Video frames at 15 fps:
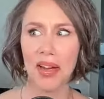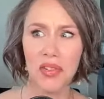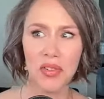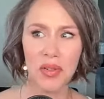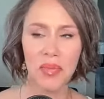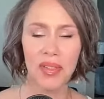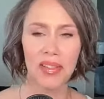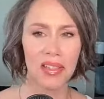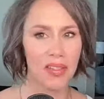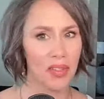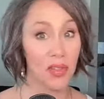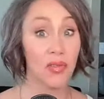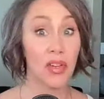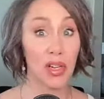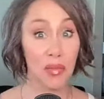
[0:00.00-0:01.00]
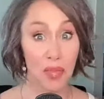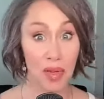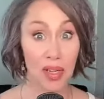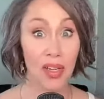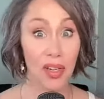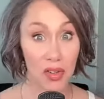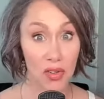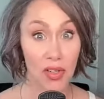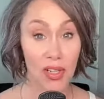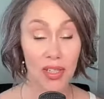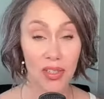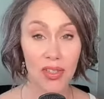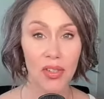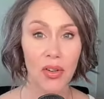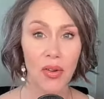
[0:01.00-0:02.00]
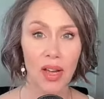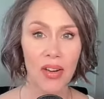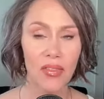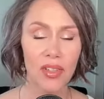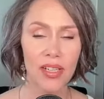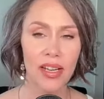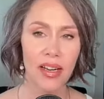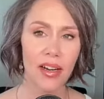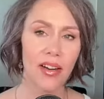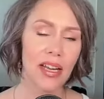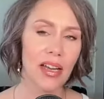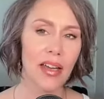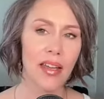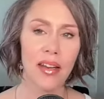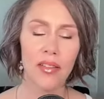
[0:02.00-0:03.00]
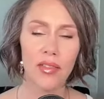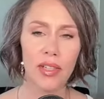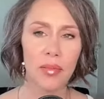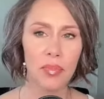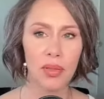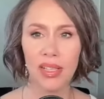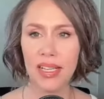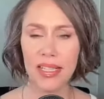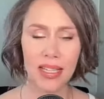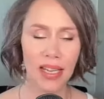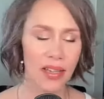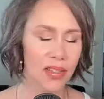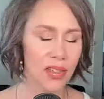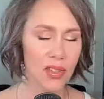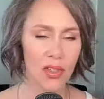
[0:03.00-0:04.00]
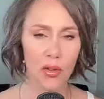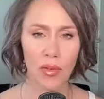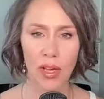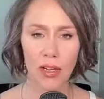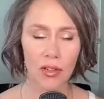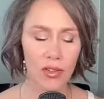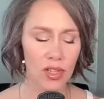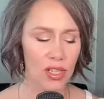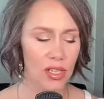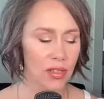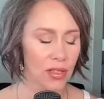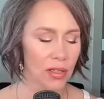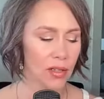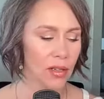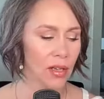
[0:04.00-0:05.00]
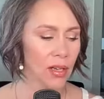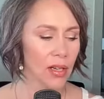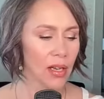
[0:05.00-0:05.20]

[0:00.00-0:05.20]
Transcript: country but this is a very big country so every area and every place has its own energies and